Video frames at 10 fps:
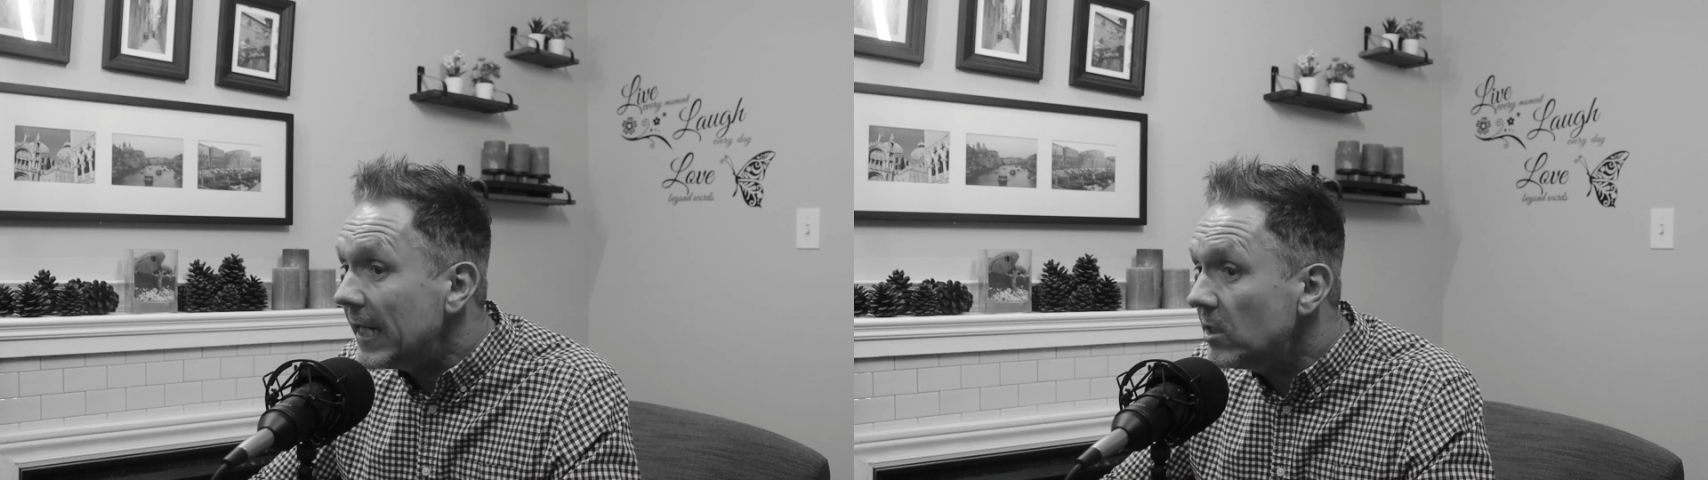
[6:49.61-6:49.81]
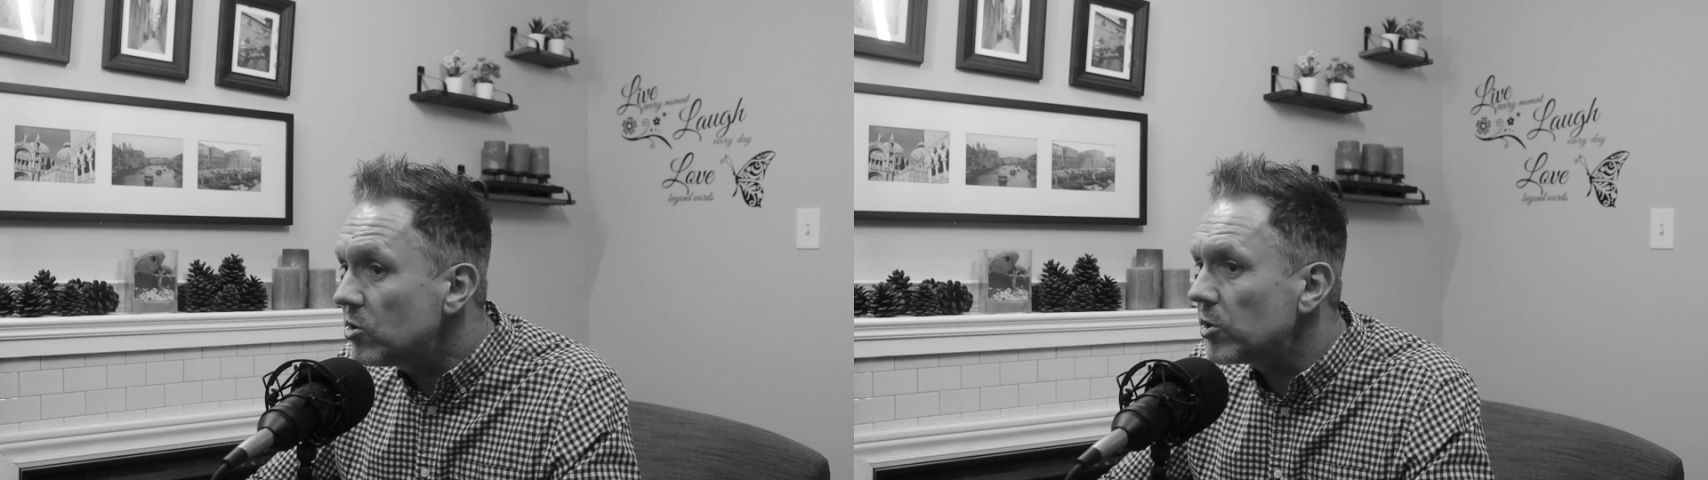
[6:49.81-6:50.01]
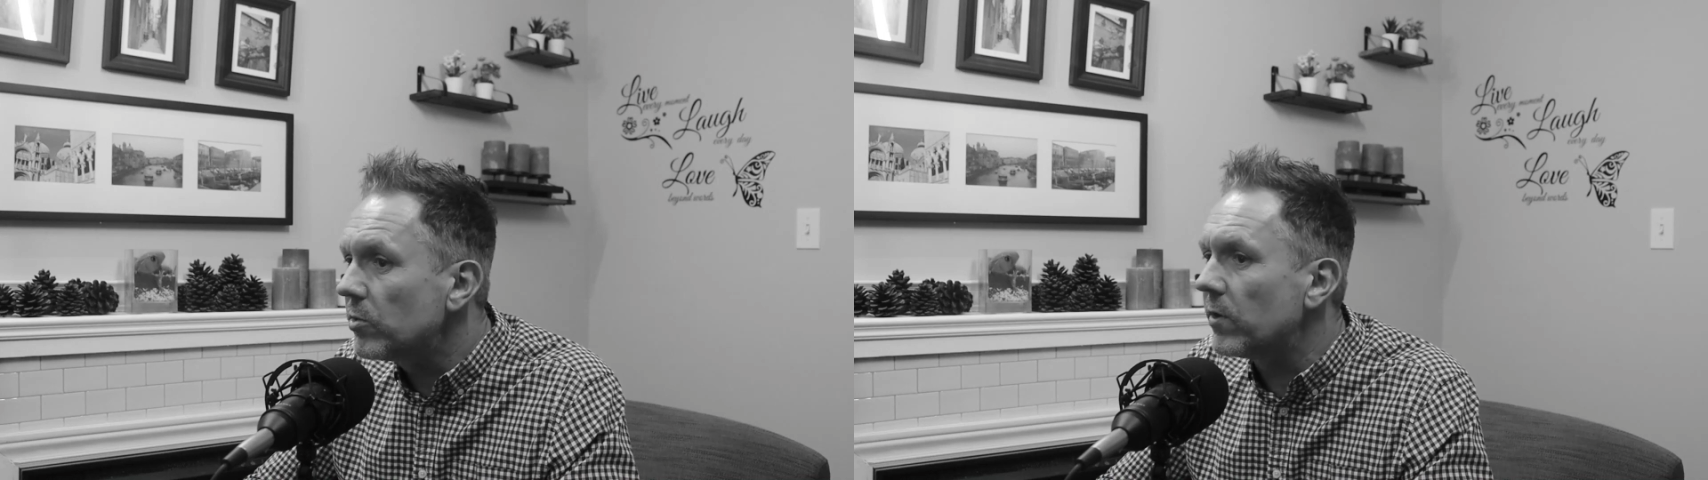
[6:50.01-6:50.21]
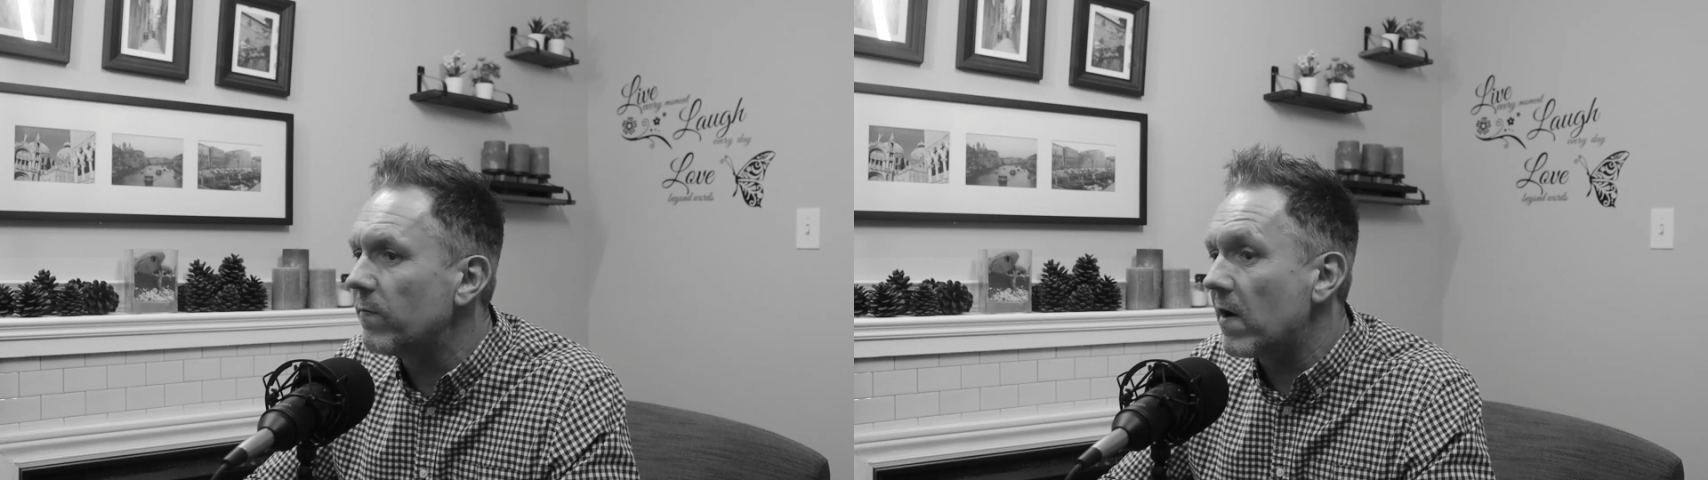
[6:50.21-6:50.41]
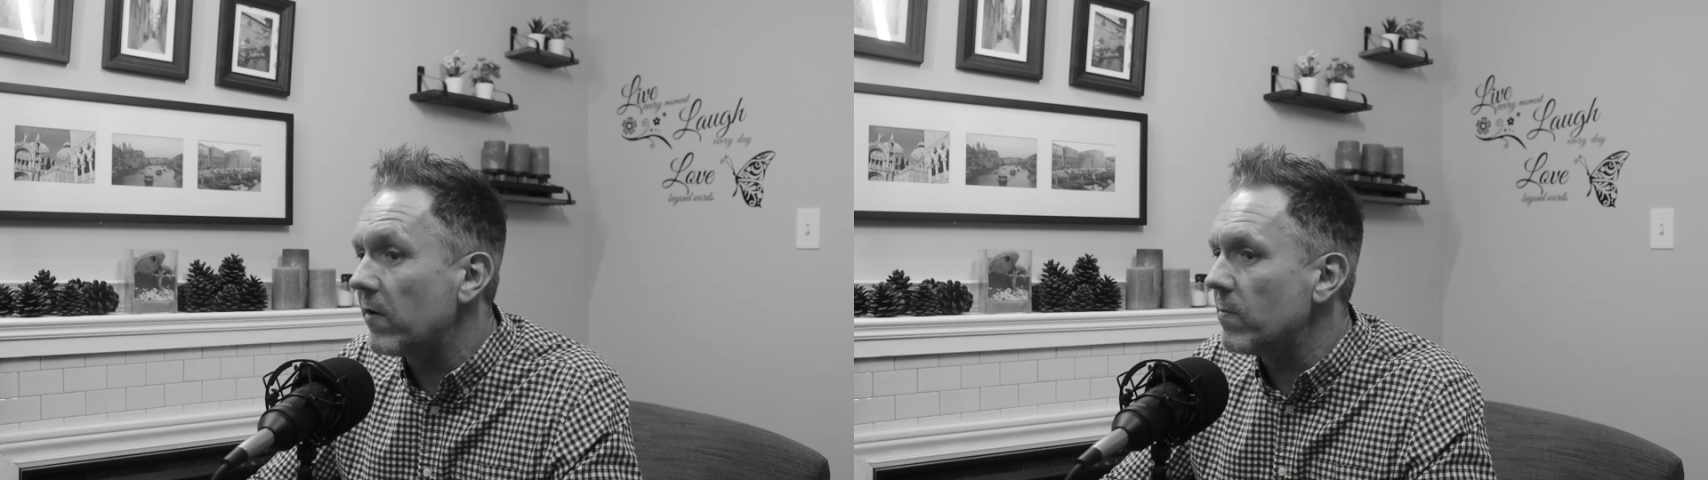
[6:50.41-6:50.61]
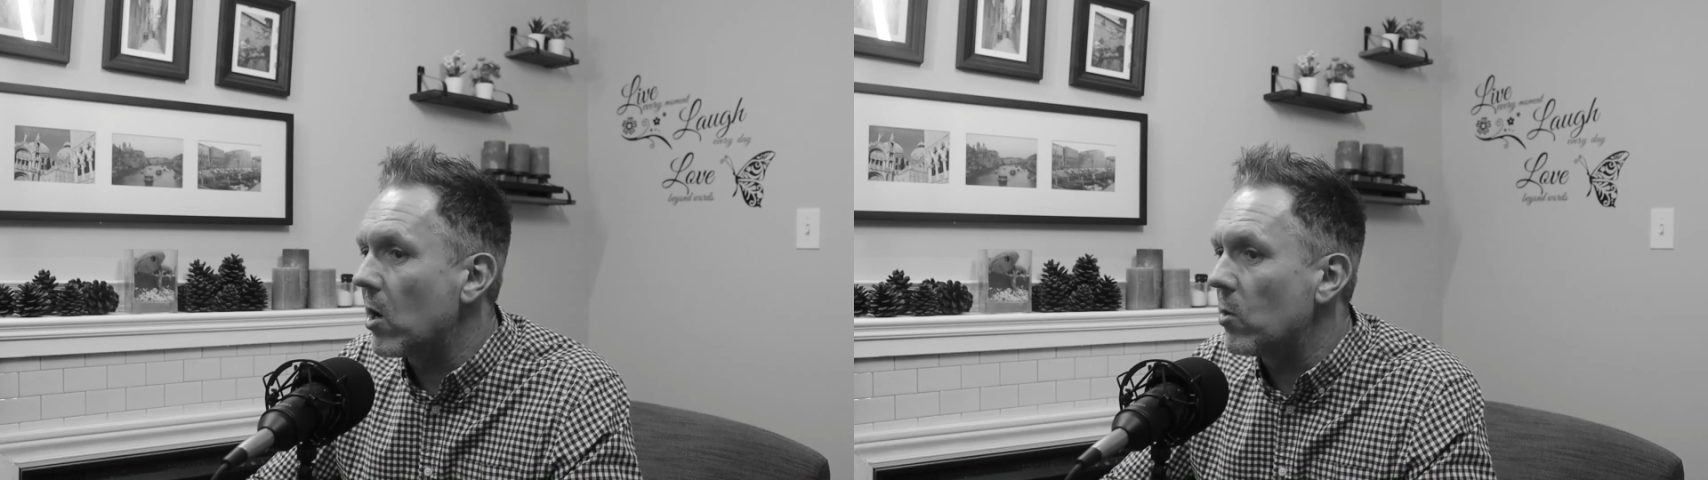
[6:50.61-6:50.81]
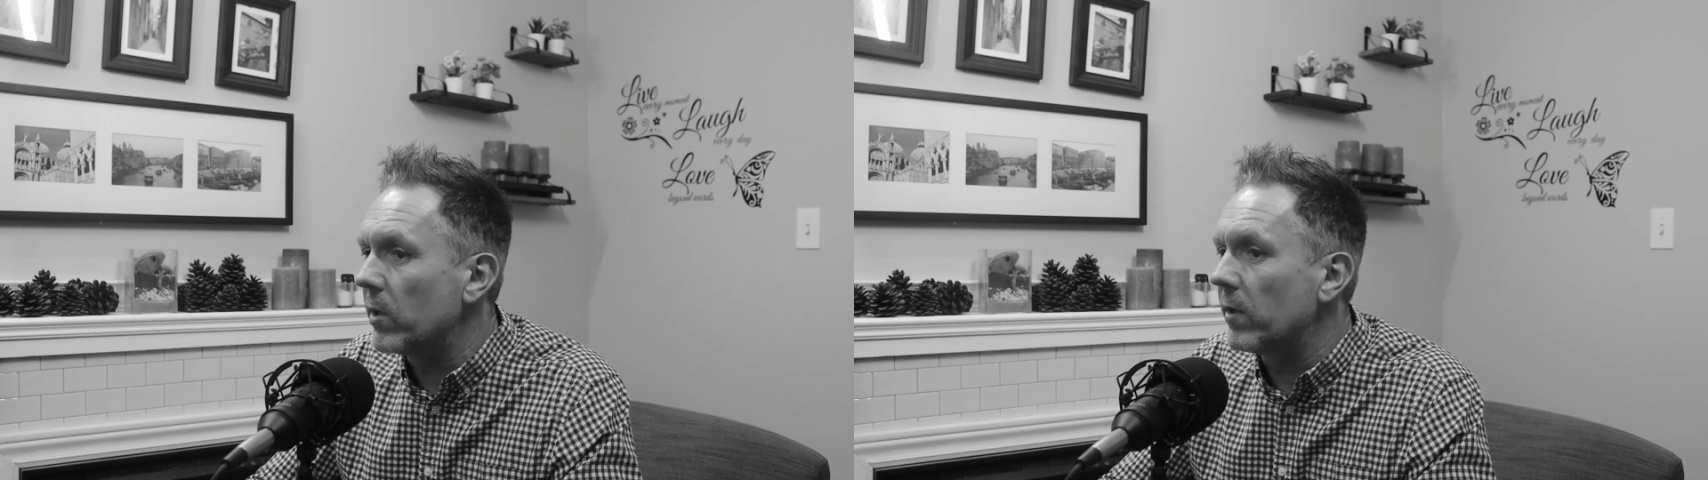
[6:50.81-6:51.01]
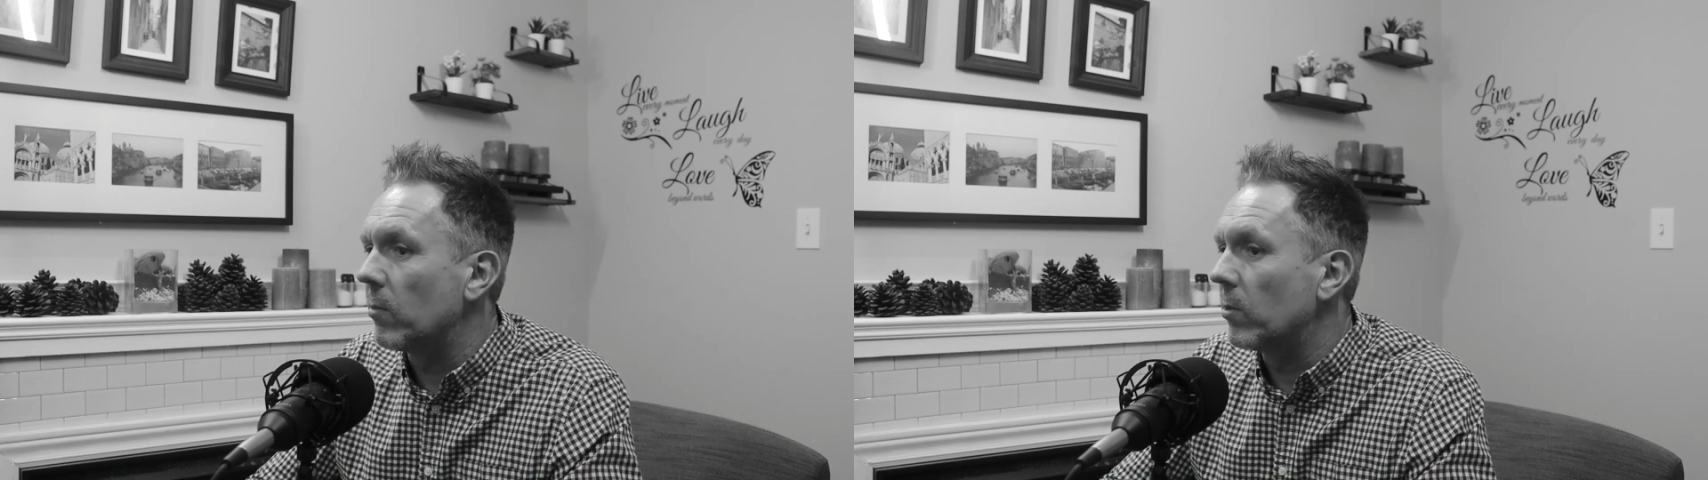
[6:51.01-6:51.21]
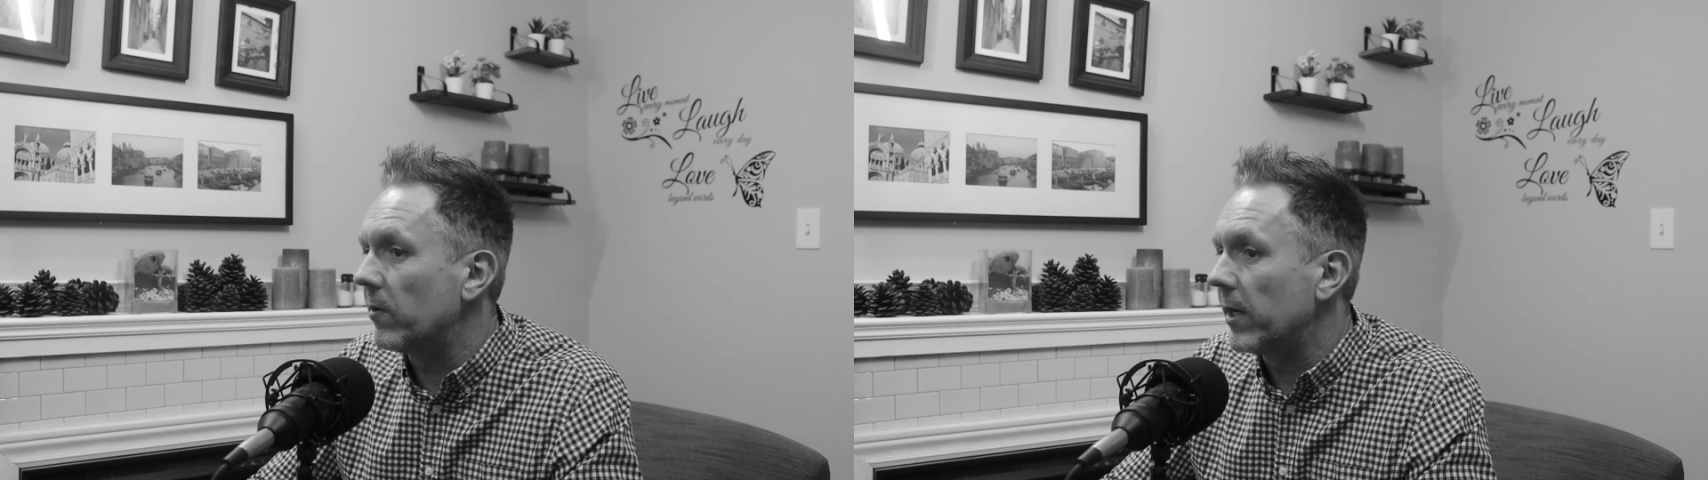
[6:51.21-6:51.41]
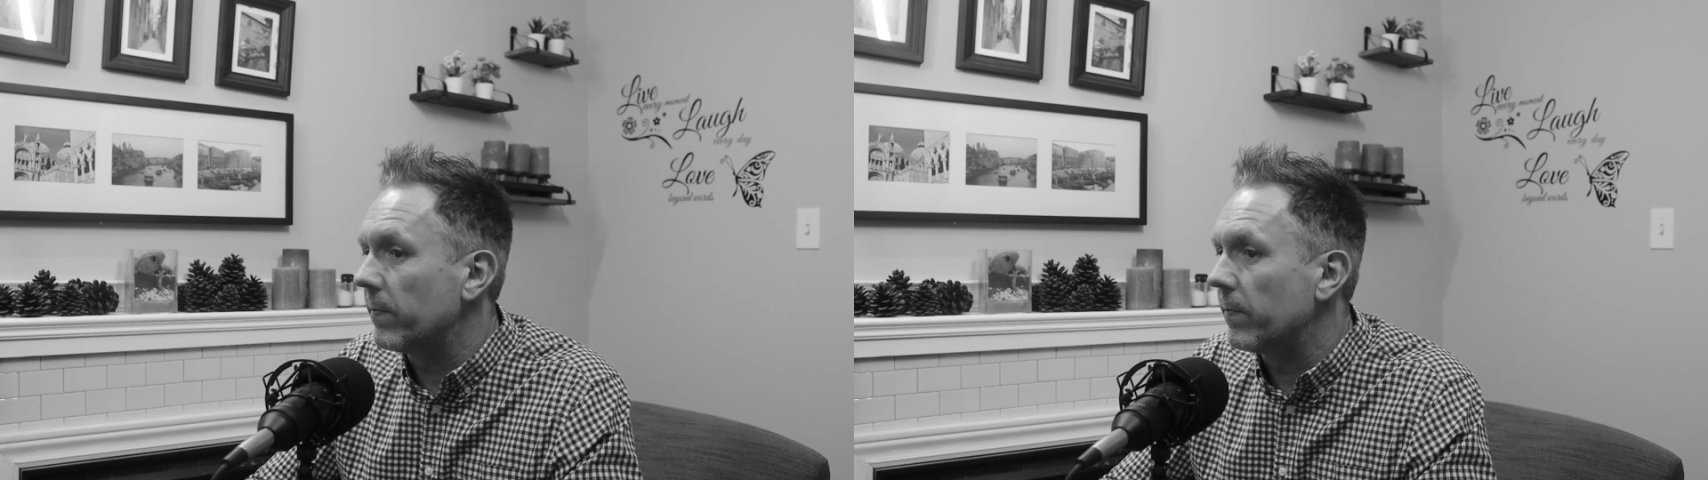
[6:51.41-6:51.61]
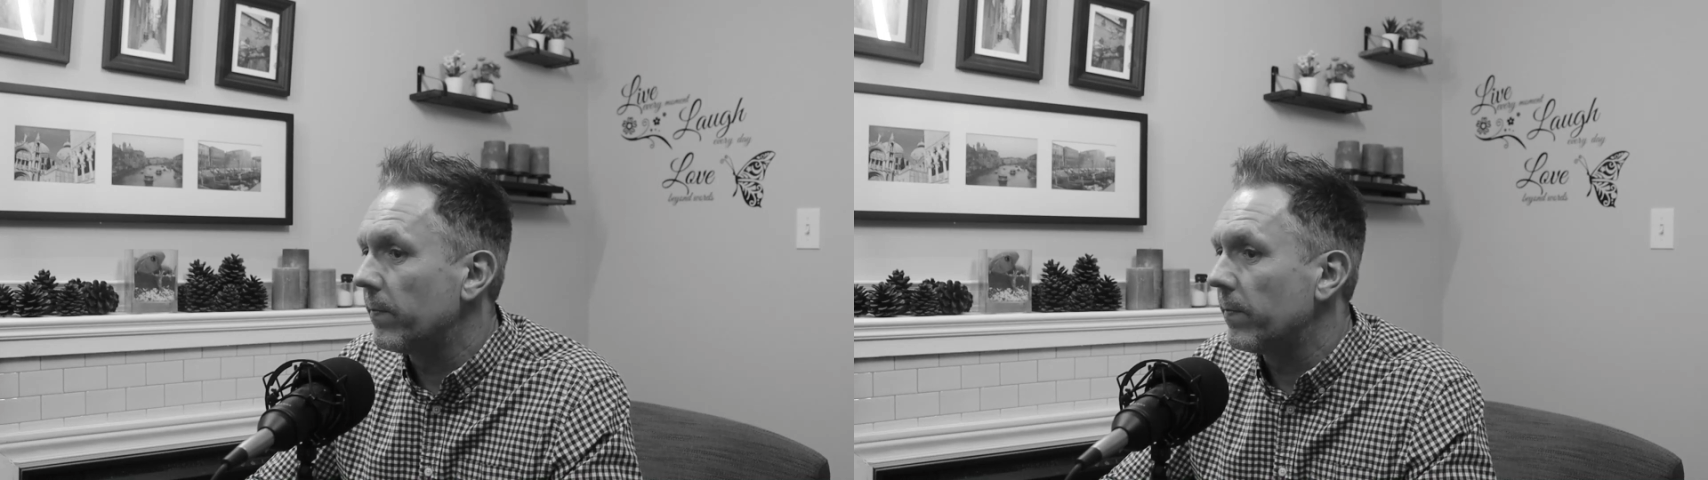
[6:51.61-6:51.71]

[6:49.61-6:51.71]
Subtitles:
into the very moment that we're in.